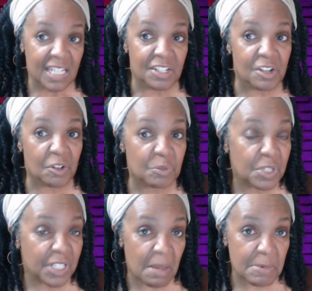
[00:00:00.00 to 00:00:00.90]
You know, you
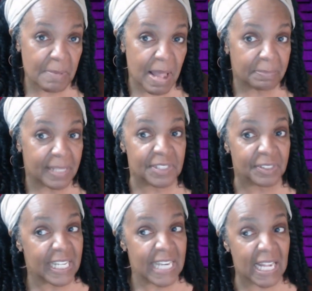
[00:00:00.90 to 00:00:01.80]
want to come to my place or
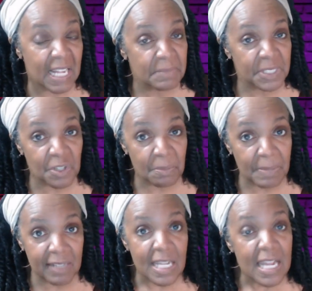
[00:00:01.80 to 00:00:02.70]
can I come to your
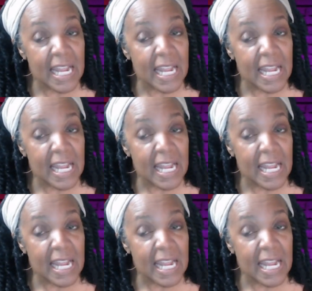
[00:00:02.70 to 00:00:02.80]
house?